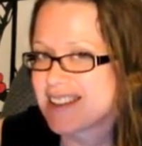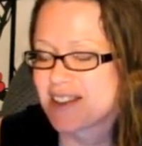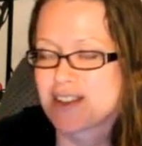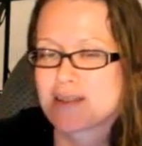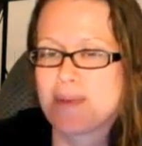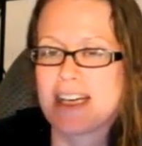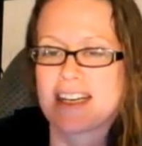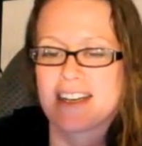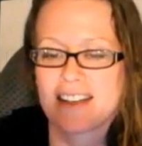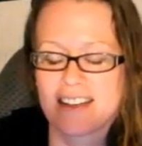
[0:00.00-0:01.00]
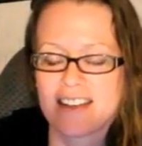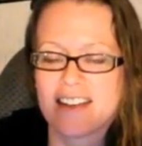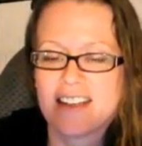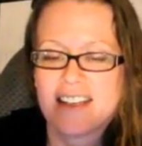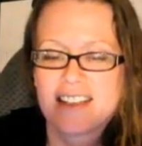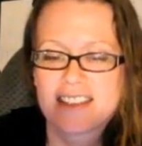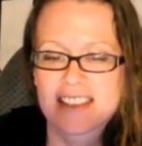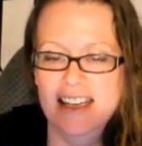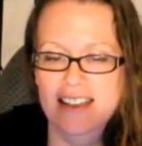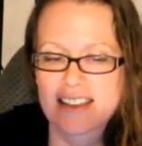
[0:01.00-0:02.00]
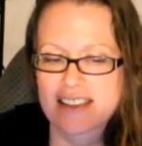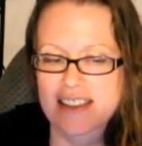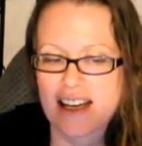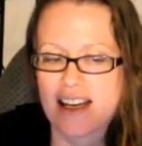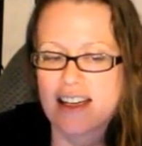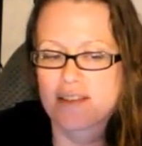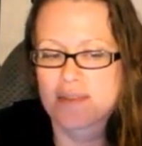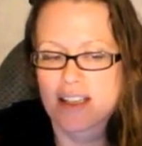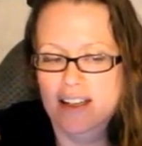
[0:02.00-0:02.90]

so to speak, and decided to say,